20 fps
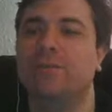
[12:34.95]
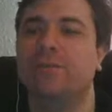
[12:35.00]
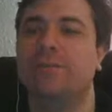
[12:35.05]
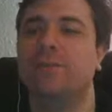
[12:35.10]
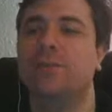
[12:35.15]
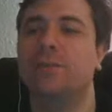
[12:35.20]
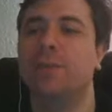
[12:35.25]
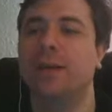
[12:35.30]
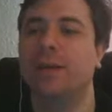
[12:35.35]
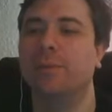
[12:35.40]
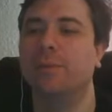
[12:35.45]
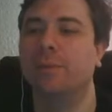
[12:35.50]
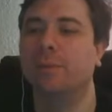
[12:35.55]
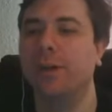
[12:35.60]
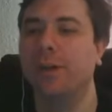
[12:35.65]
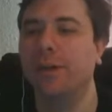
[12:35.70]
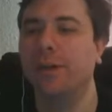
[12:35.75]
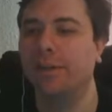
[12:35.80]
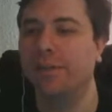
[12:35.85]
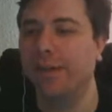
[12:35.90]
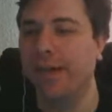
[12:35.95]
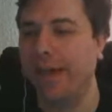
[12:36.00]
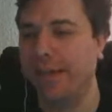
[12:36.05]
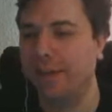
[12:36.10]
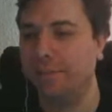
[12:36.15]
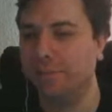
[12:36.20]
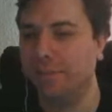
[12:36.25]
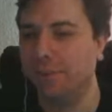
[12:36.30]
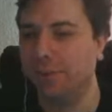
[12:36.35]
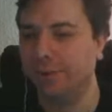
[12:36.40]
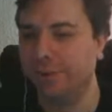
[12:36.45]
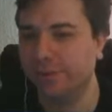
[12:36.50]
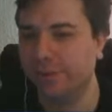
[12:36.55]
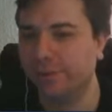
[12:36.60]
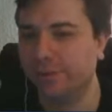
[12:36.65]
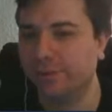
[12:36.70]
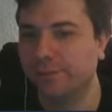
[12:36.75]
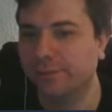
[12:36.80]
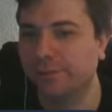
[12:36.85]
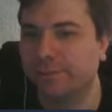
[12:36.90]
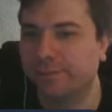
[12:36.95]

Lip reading: To make them a big one, they're 8 points.